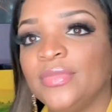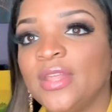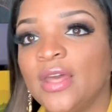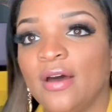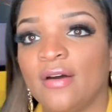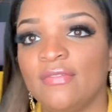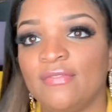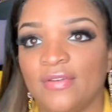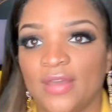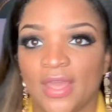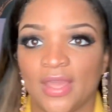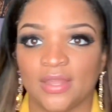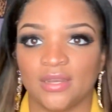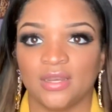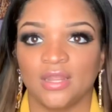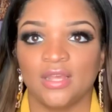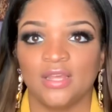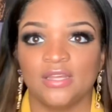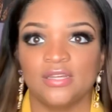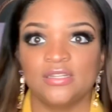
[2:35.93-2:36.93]
the effect.
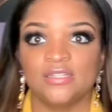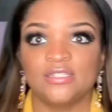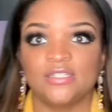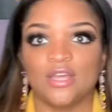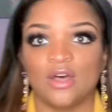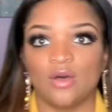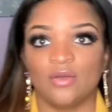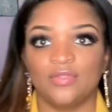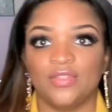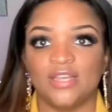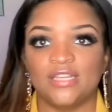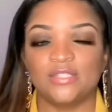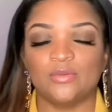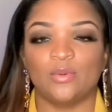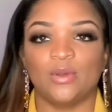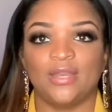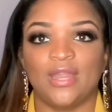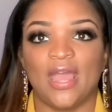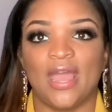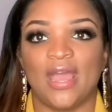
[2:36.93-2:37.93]
So this
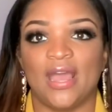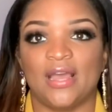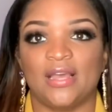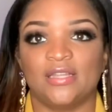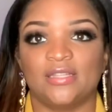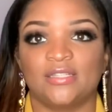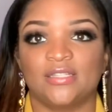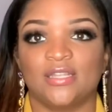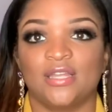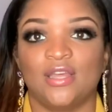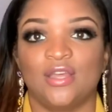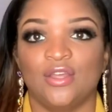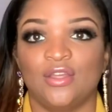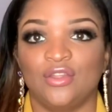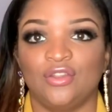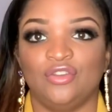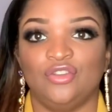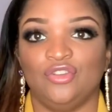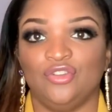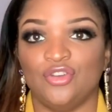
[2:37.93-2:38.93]
one has
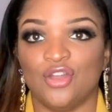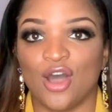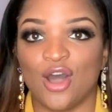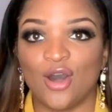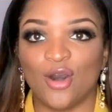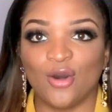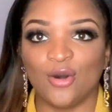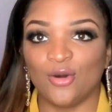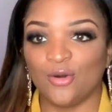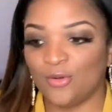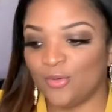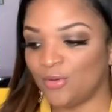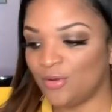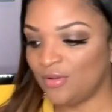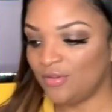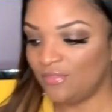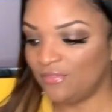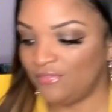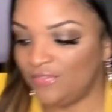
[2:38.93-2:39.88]
no